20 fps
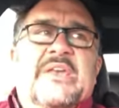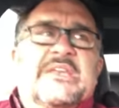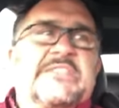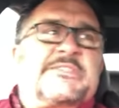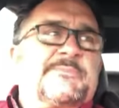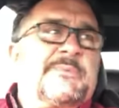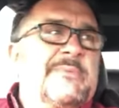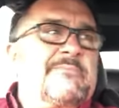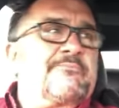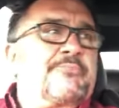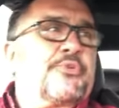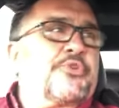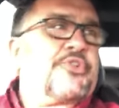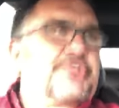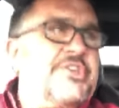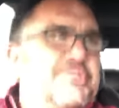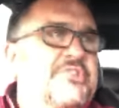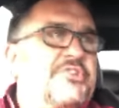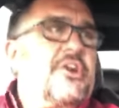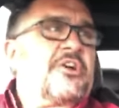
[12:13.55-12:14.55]
it's been
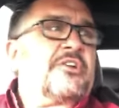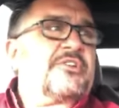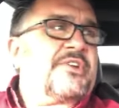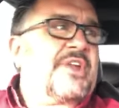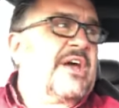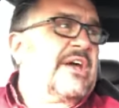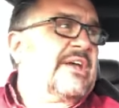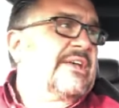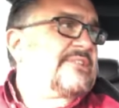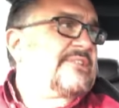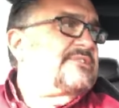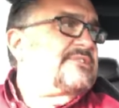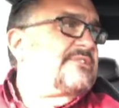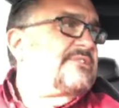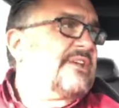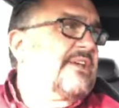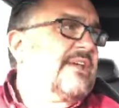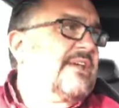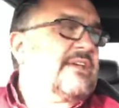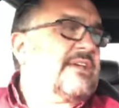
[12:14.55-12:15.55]
pretty darn nice,